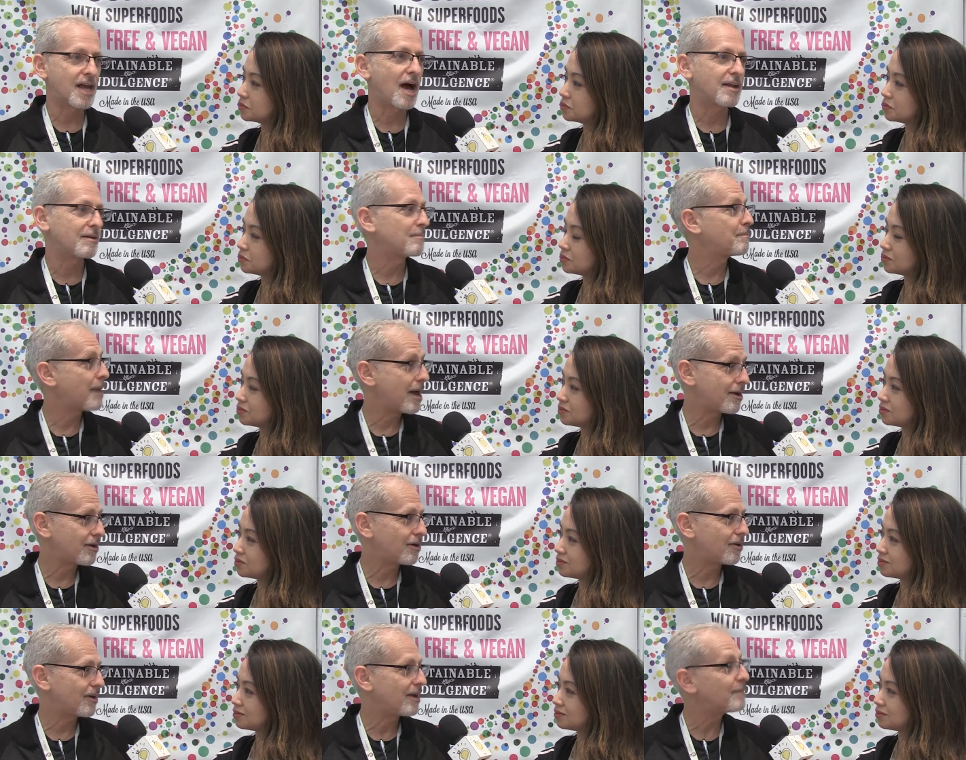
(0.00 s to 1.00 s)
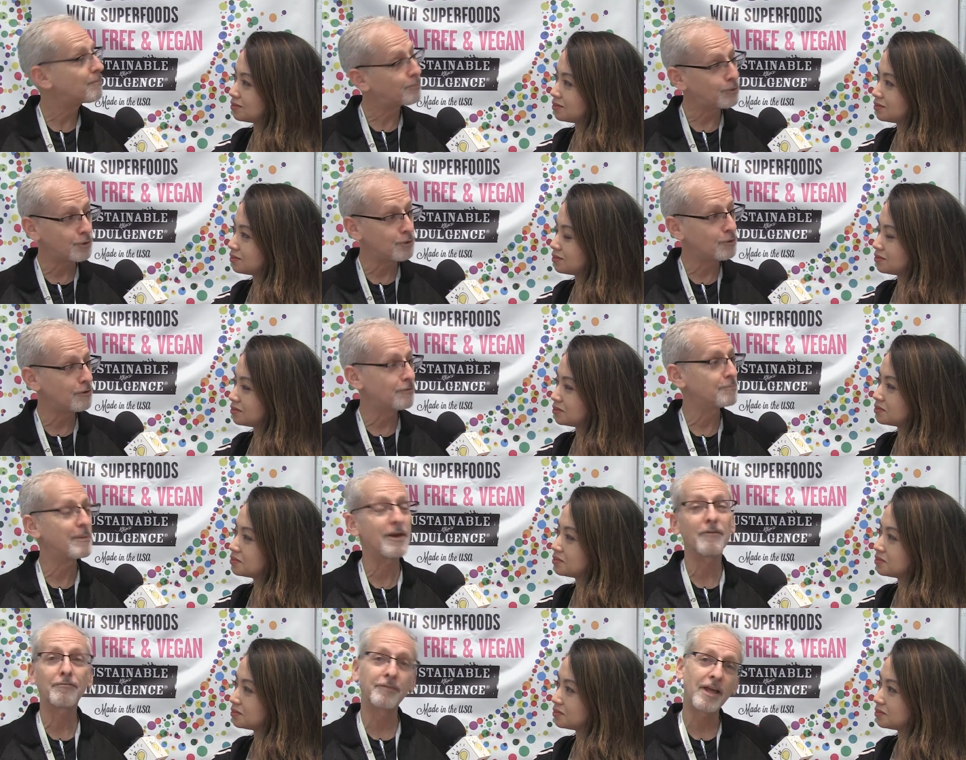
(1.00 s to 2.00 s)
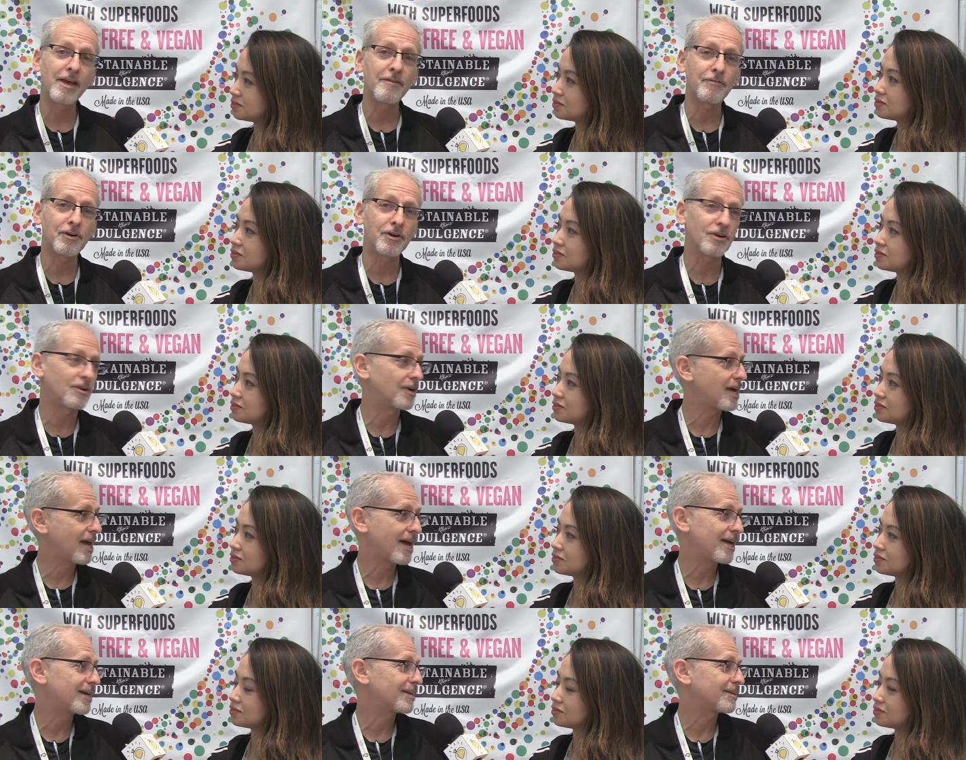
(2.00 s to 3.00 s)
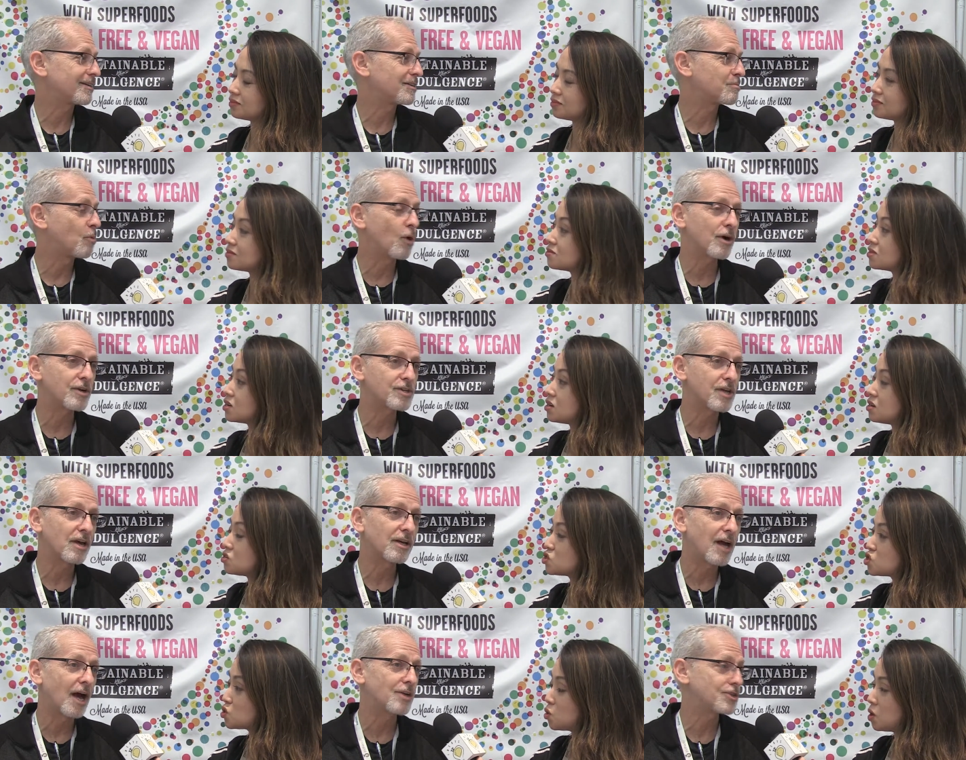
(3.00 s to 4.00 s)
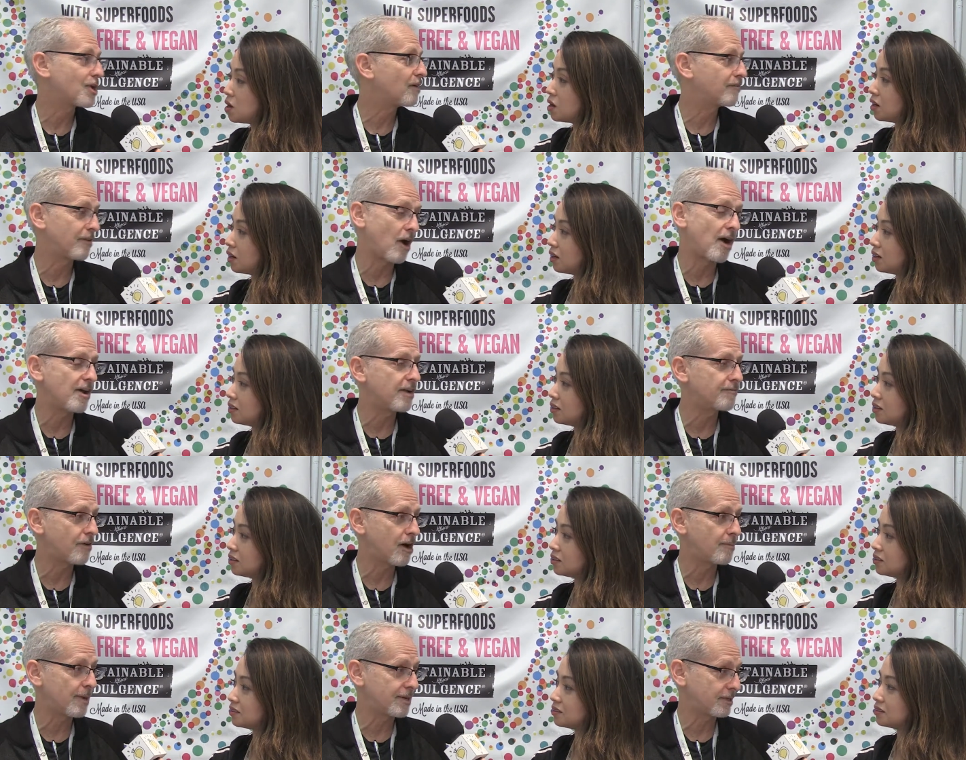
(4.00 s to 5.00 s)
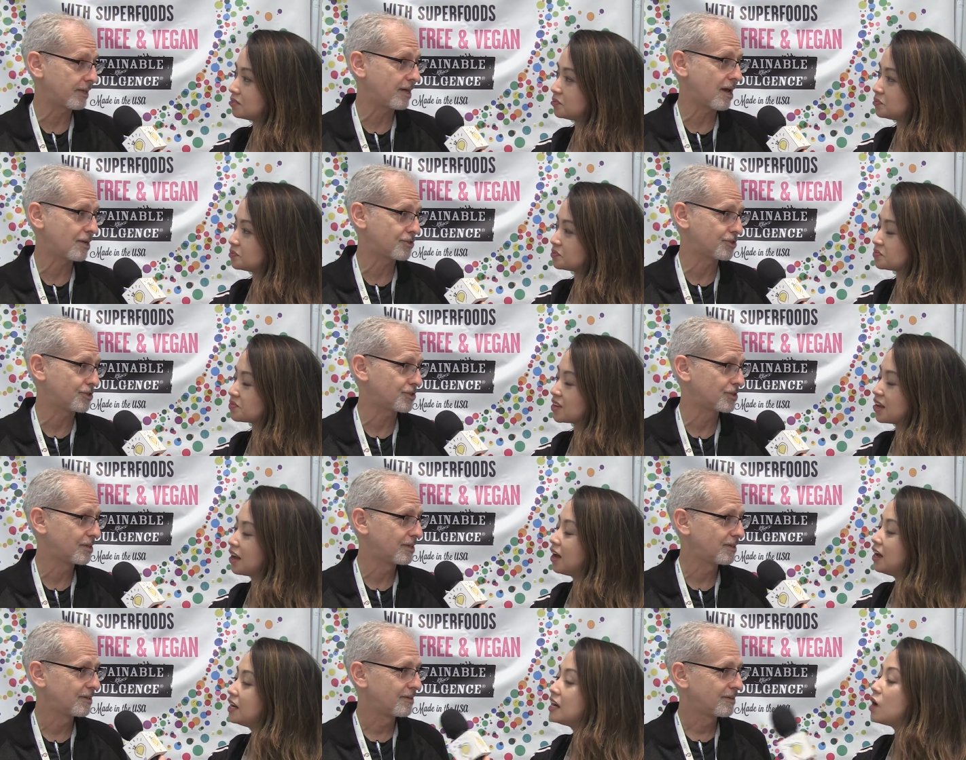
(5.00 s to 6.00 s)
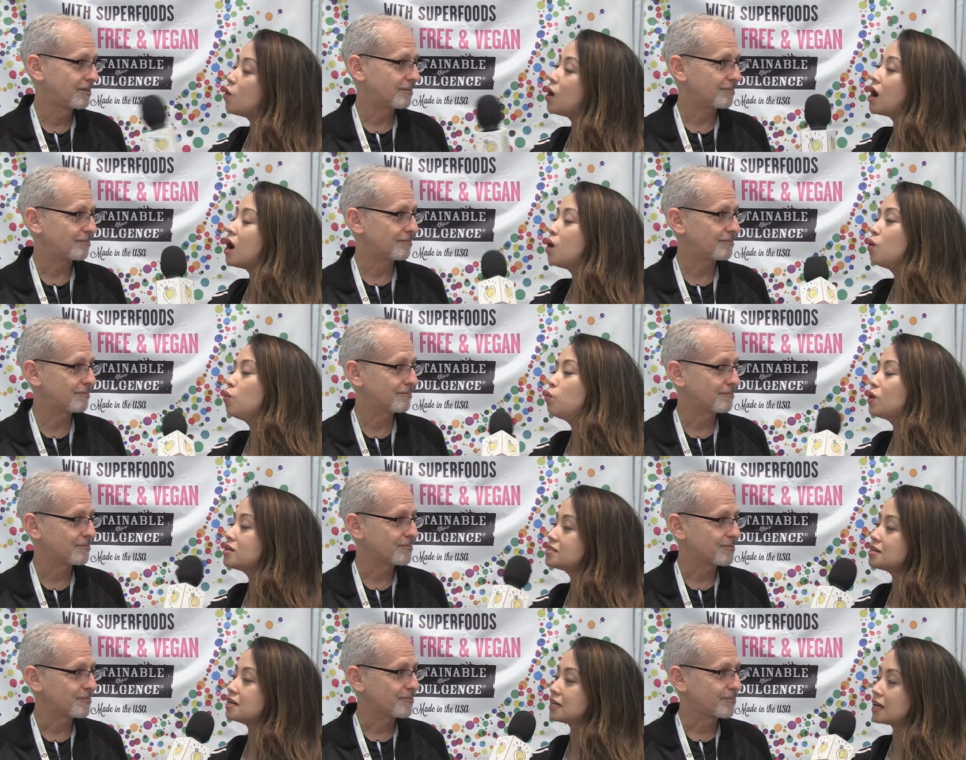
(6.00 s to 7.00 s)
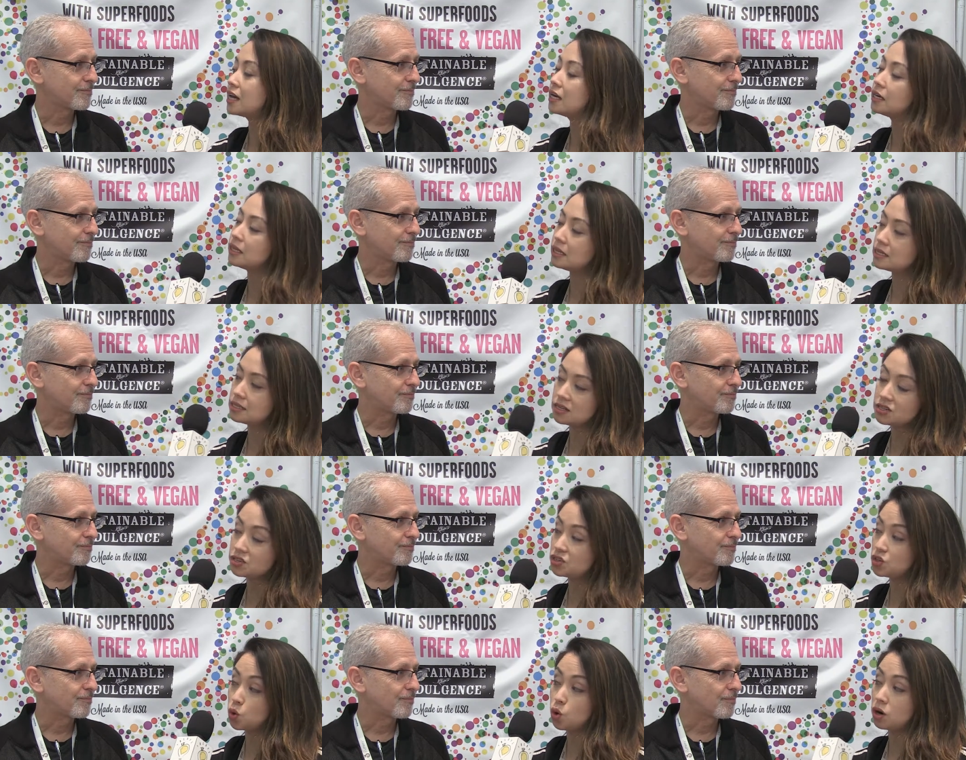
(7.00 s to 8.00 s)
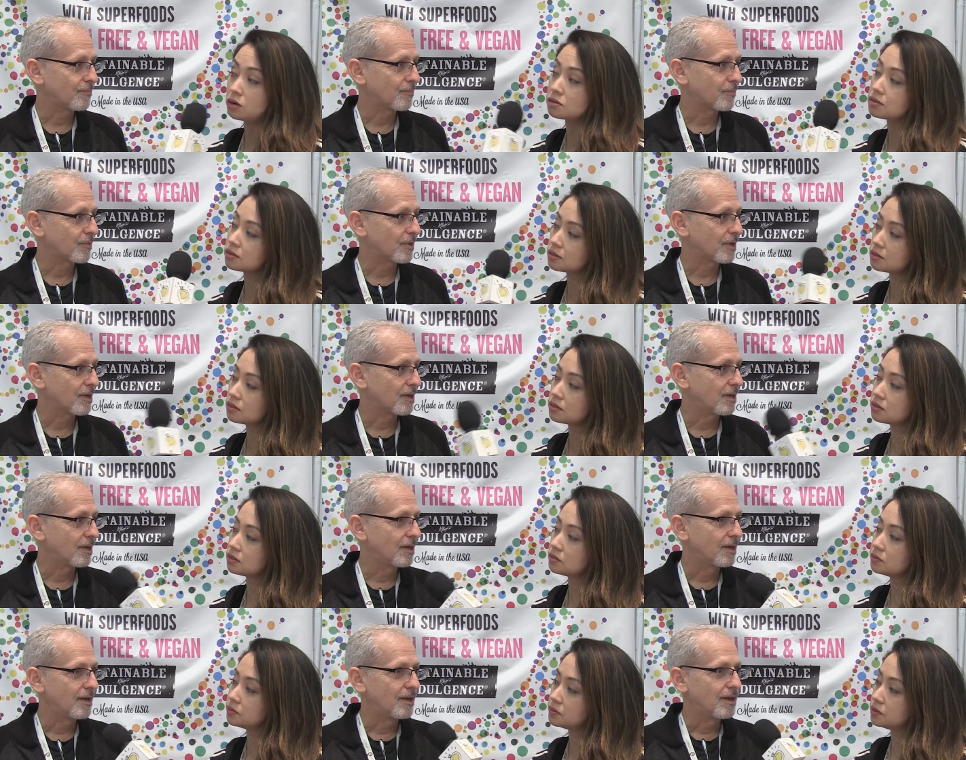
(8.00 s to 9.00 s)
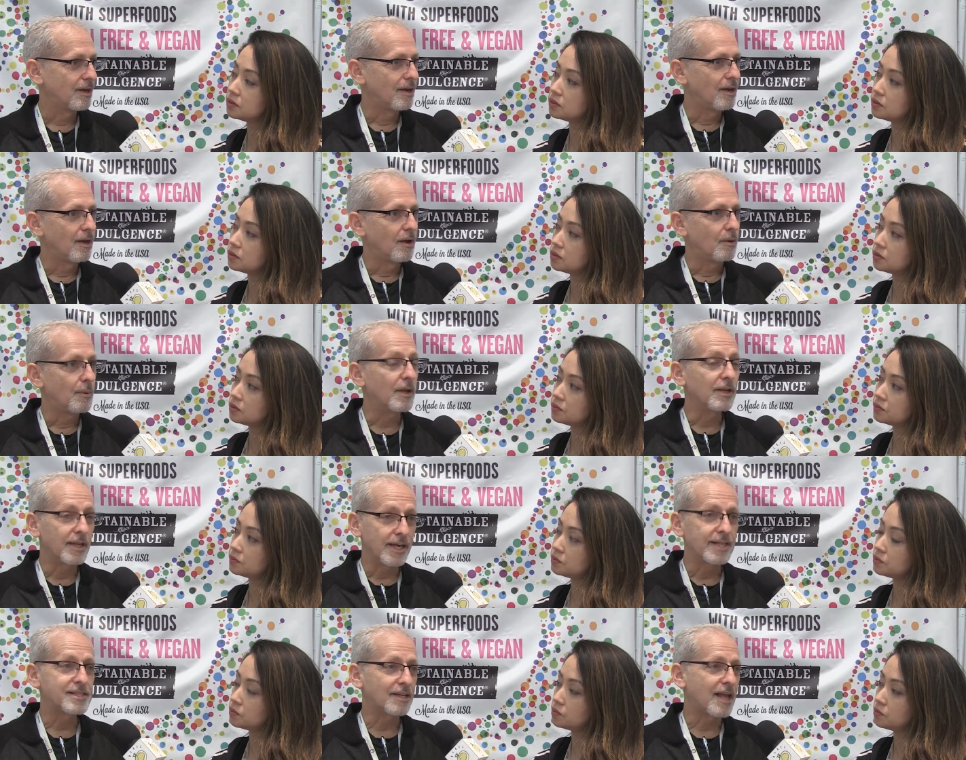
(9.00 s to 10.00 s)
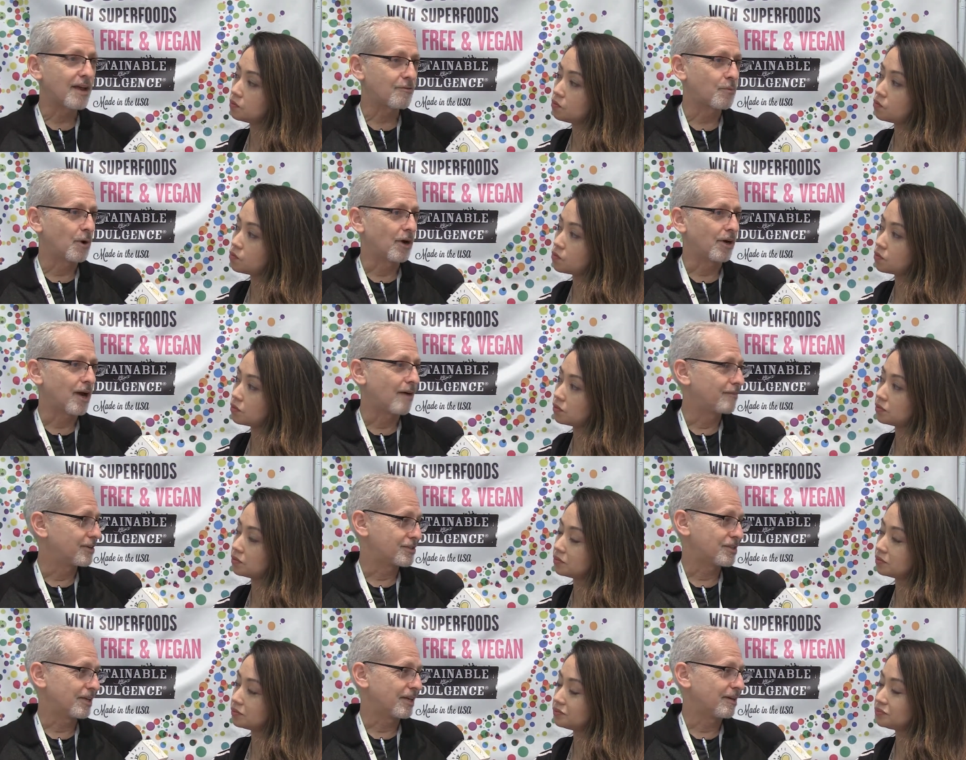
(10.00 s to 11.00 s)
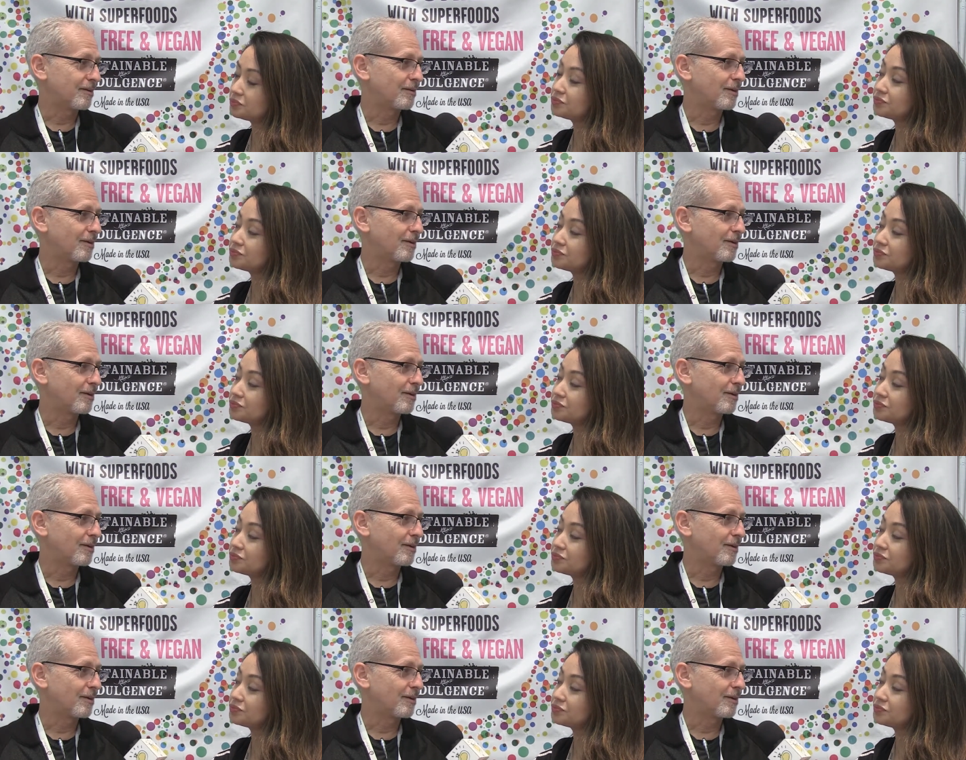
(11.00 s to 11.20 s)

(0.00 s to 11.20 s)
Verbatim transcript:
Speaker 1: gotten better, improved, better flavor, and more conscious, uh, environmentally conscious.
Speaker 2: Now, how was it getting these into stores?
Speaker 1: Well, it's a lot of work, obviously.